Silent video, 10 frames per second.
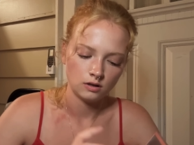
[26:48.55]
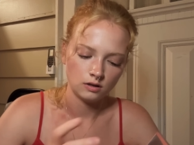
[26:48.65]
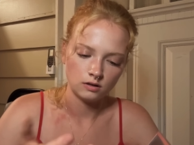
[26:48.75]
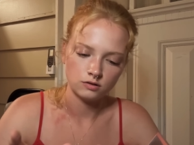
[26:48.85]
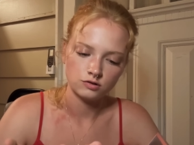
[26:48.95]
And
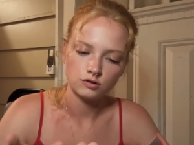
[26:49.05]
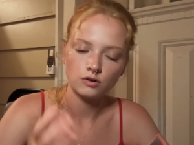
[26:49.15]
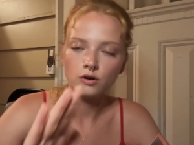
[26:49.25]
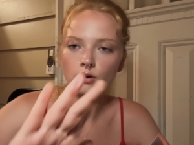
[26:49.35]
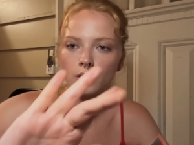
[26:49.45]
I'll show
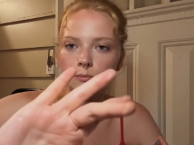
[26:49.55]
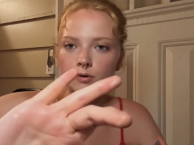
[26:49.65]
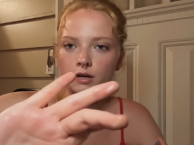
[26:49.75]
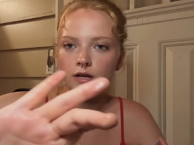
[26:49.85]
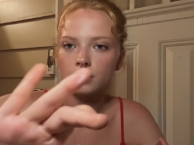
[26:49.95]
you how
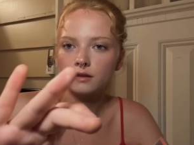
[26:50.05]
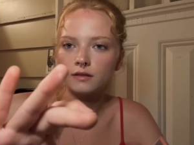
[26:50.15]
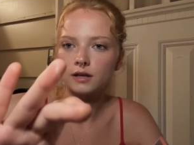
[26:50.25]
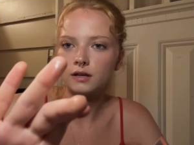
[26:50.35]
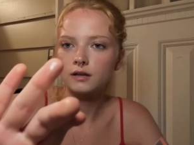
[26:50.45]
pretty
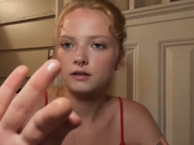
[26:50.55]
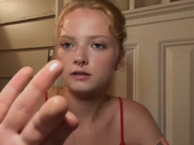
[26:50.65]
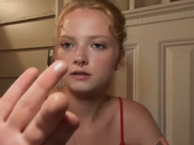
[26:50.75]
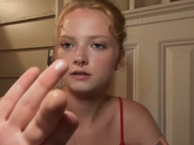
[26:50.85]
that is.